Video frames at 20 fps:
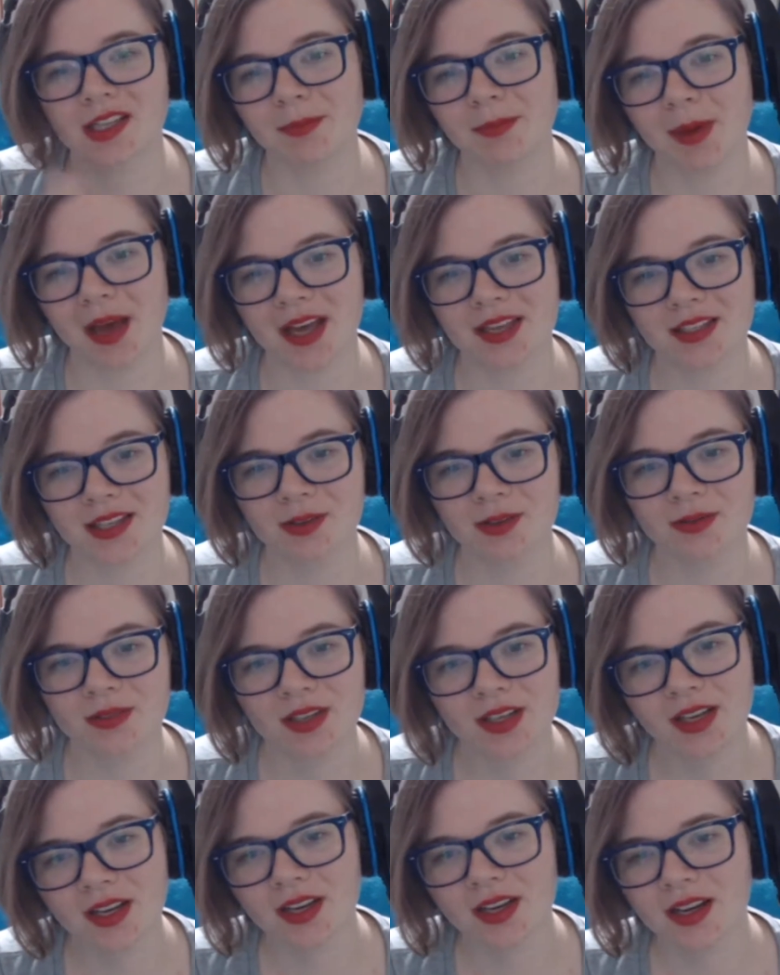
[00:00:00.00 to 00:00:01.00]
pass out.
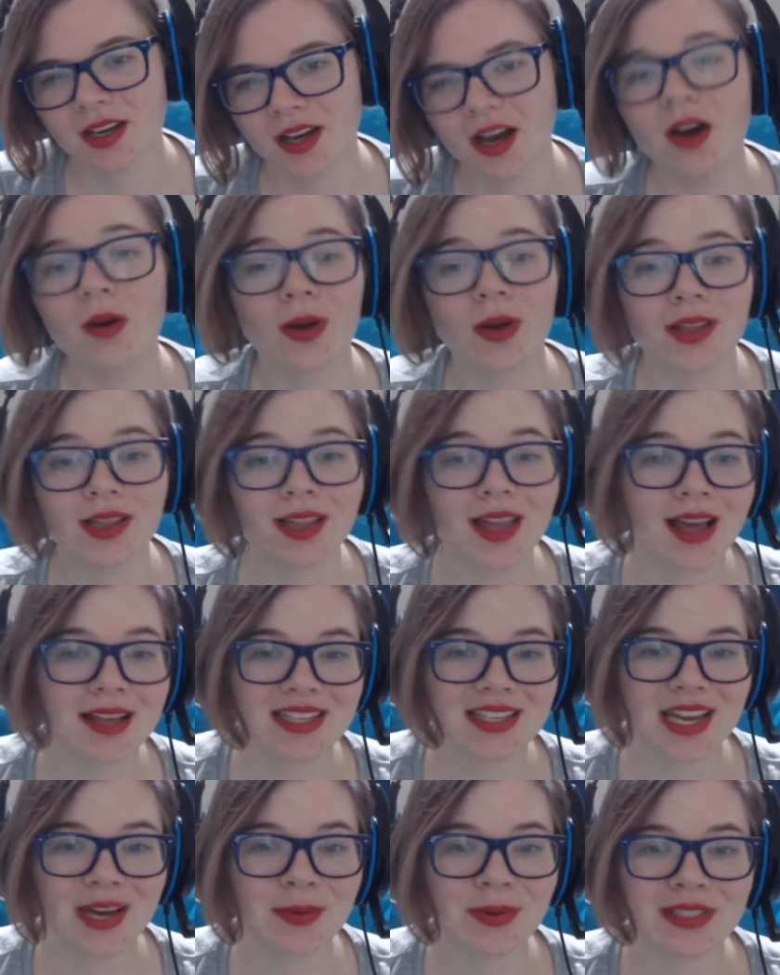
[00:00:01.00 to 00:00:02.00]
Oh, and the last
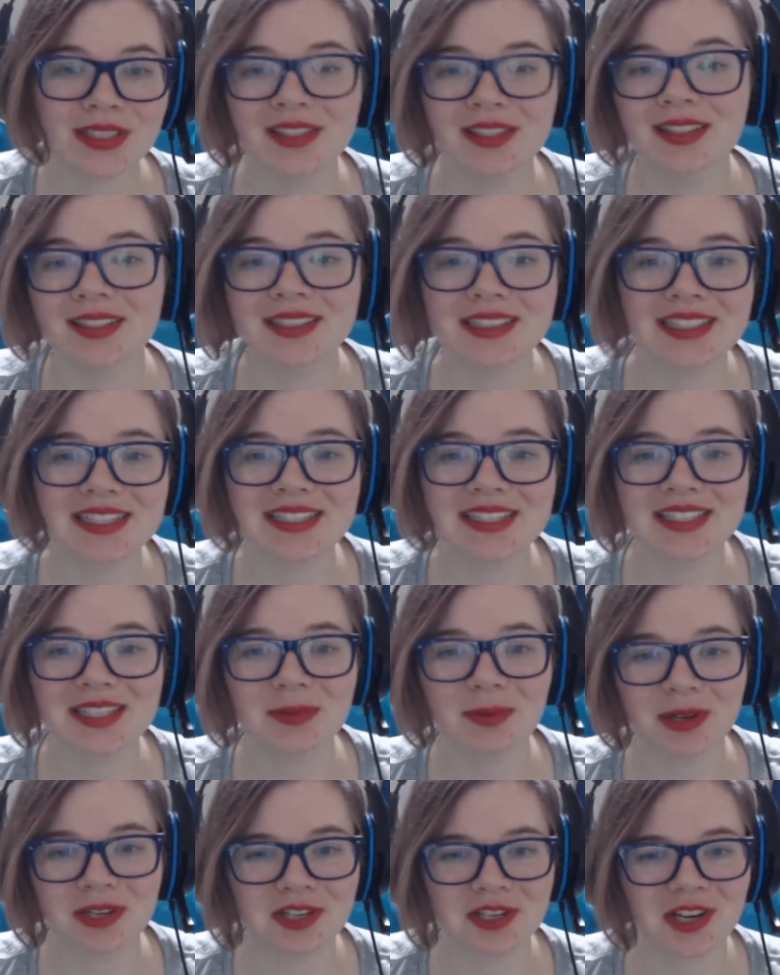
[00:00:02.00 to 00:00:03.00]
day we did a little D and D
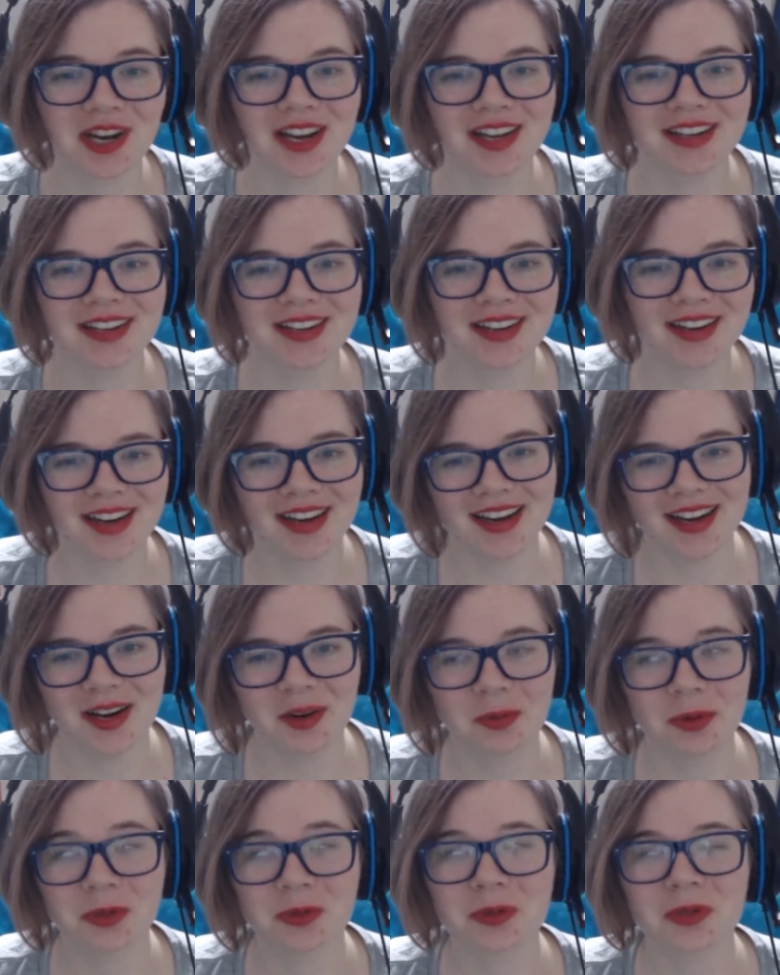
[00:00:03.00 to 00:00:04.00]
one shot, uh,
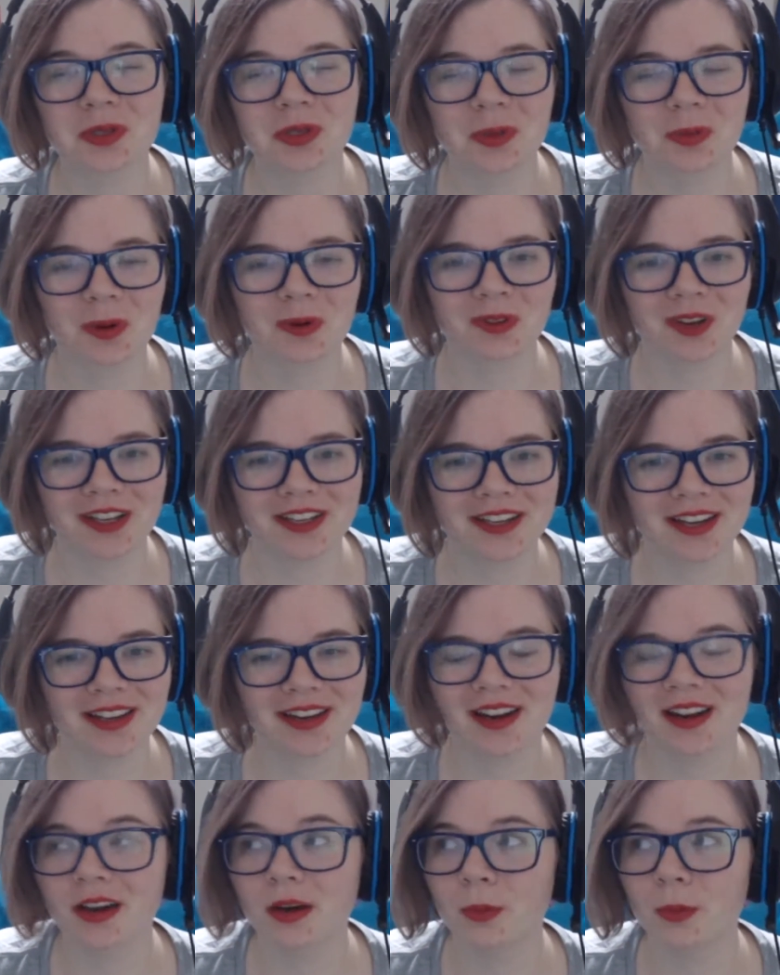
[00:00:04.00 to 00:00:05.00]
which was super fun and
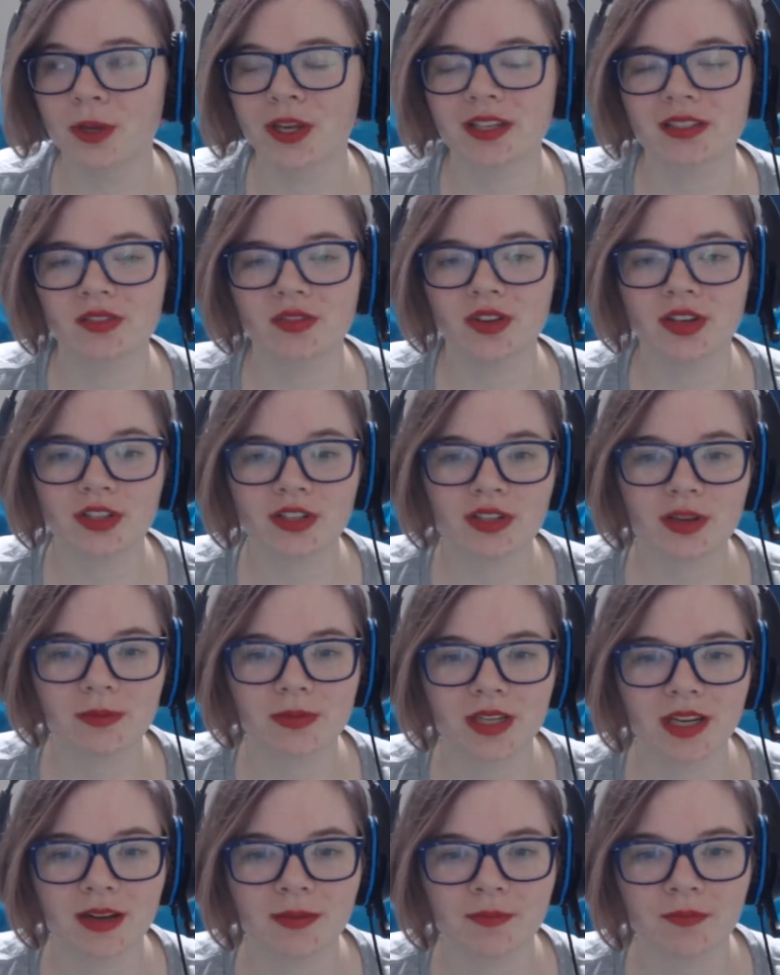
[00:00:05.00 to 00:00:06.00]
I hope we get to finish
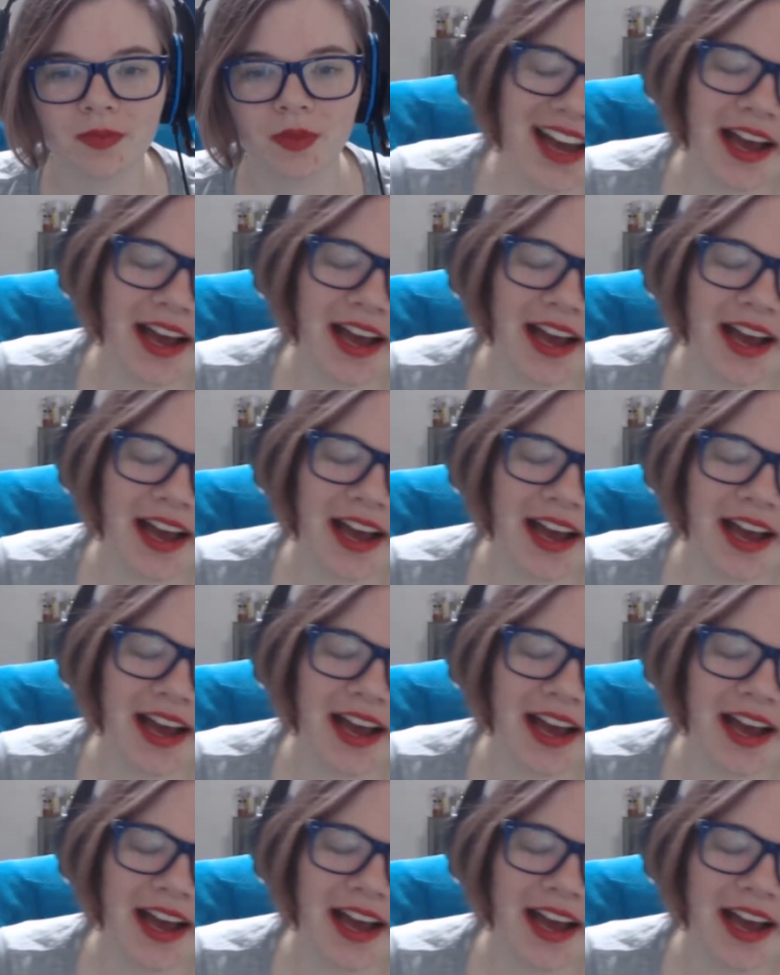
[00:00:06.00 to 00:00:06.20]
sometime.